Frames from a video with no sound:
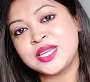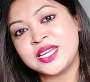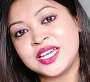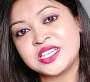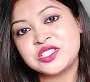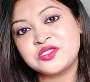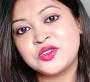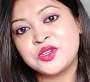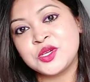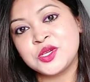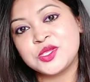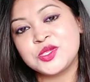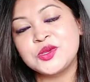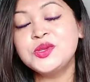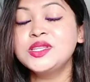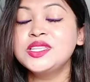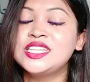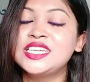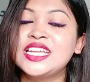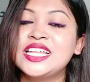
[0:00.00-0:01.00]
my next video
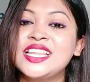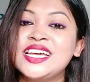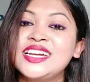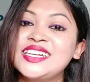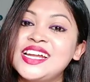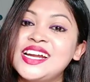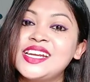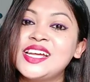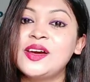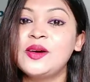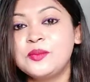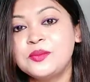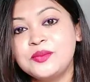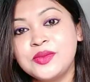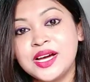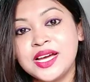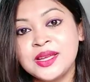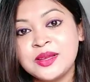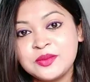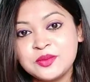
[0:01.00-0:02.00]
soon. Till then, tata,
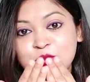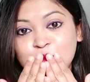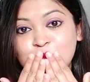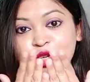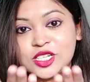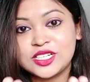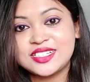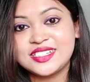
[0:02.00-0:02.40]
bye.